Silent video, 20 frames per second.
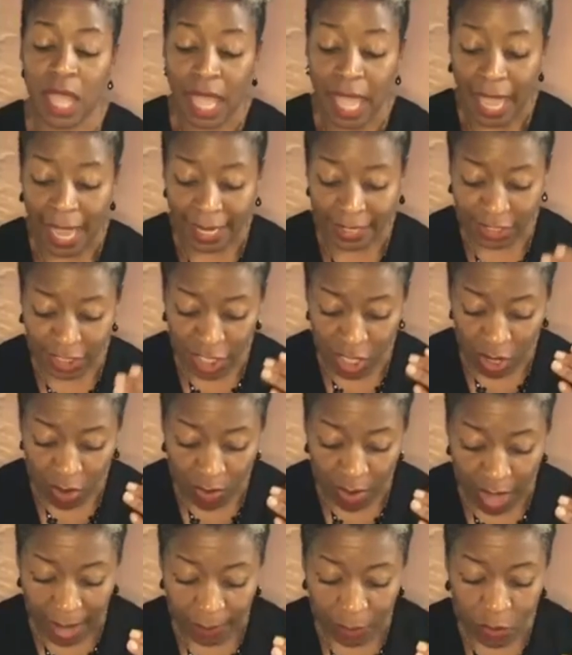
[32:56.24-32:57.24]
And
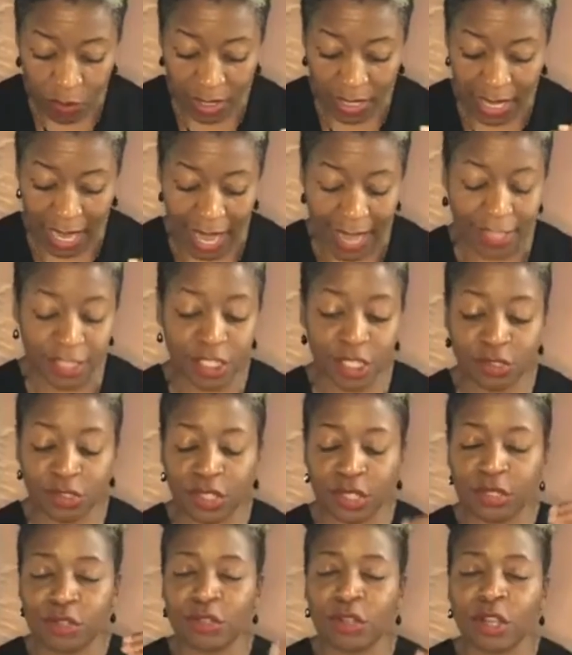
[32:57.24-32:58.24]
so I'm going to ask you
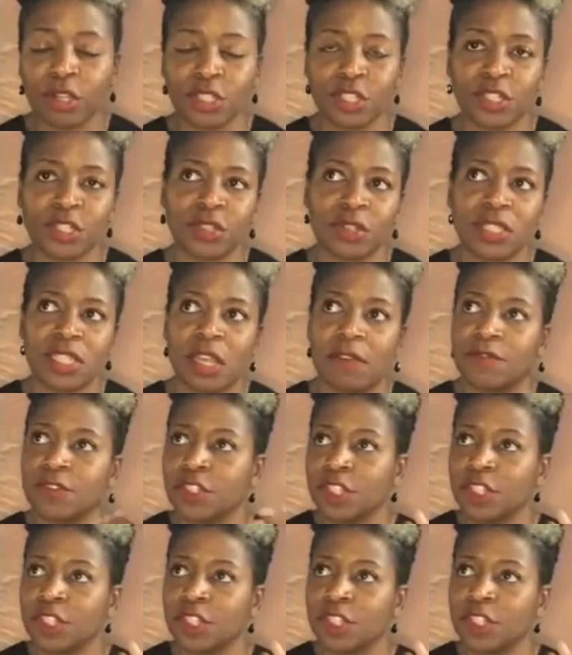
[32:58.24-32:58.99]
to nurture yourself.